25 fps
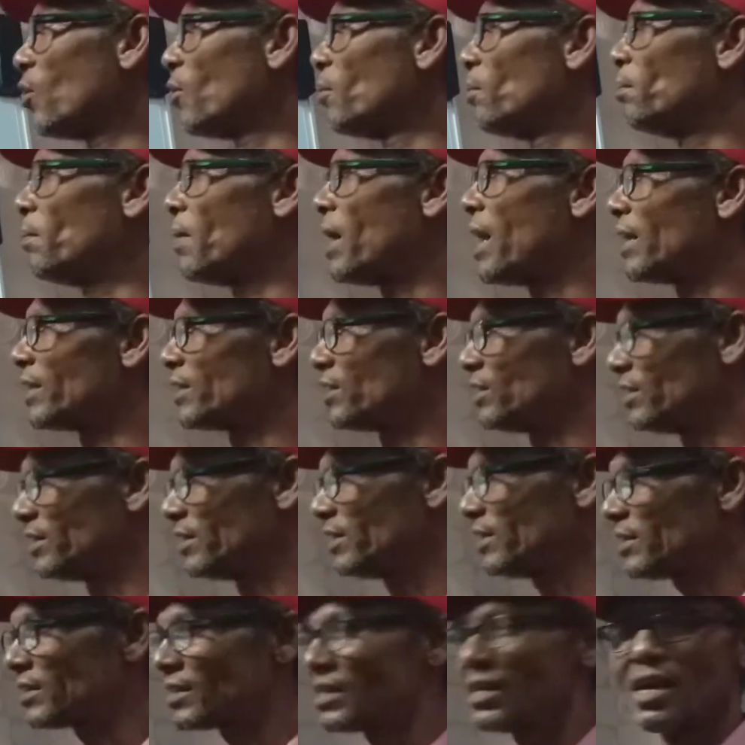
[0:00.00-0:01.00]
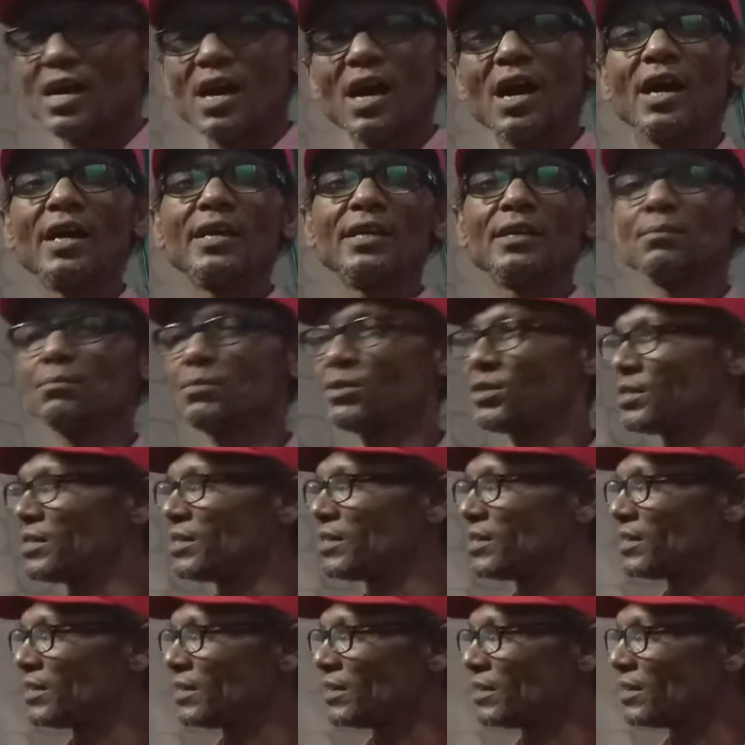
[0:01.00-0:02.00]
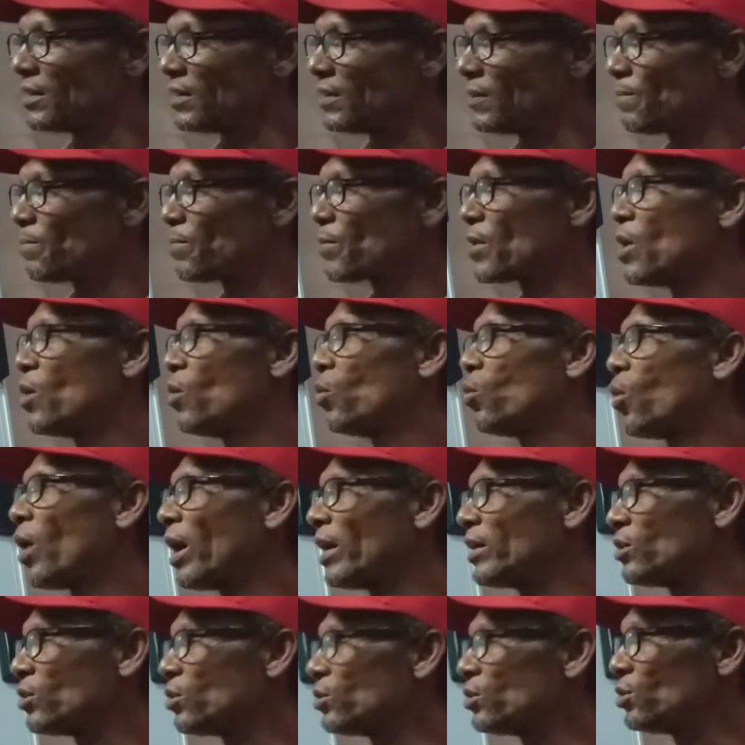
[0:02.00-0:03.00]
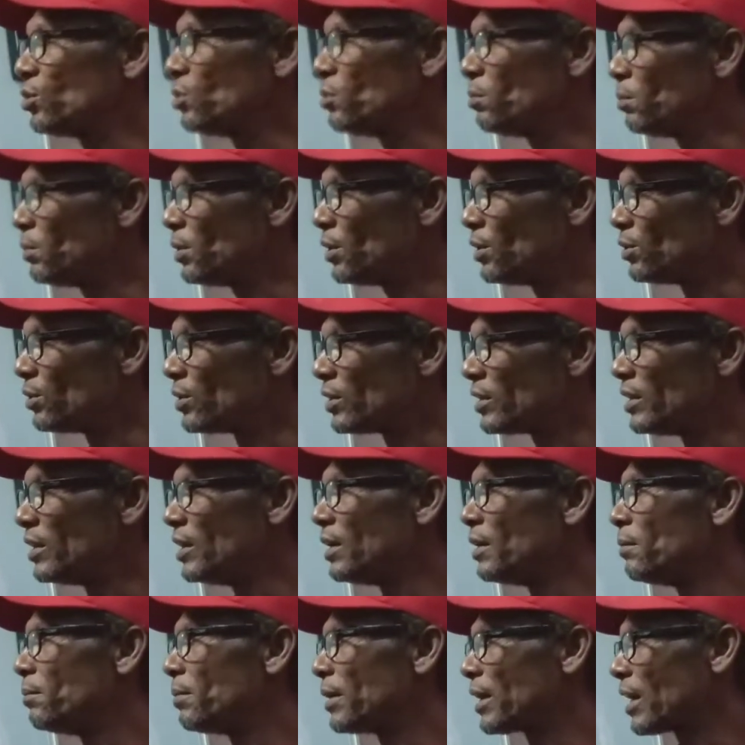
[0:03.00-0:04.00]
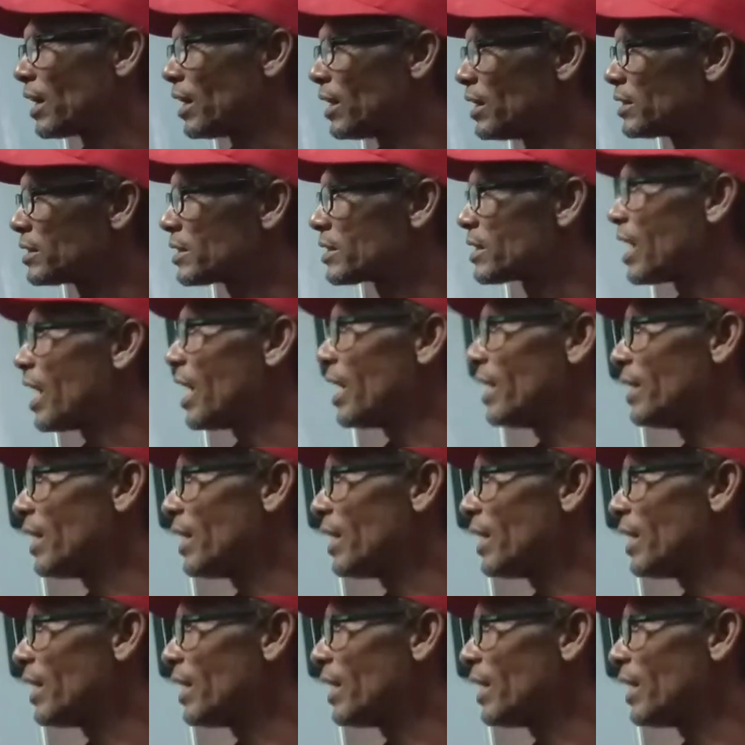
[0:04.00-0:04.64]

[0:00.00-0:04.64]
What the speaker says: or married? I am single. Why don't you marry? Because I